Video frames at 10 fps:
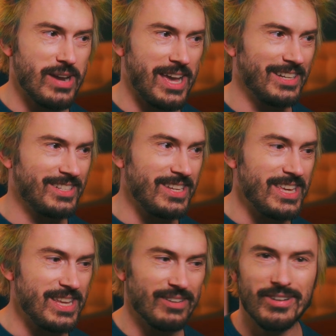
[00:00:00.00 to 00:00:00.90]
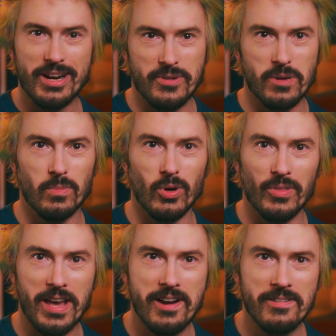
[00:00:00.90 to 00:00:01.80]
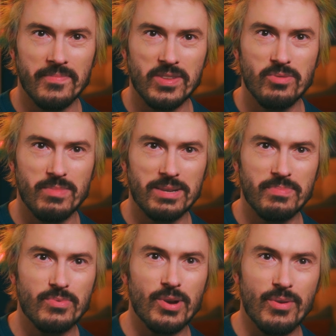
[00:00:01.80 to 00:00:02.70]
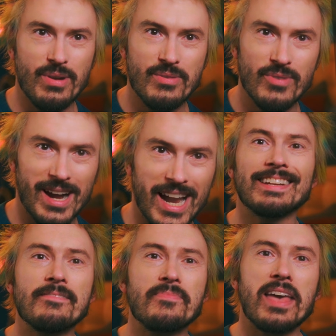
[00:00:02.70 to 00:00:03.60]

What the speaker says: a t variable there, and you might be wondering why.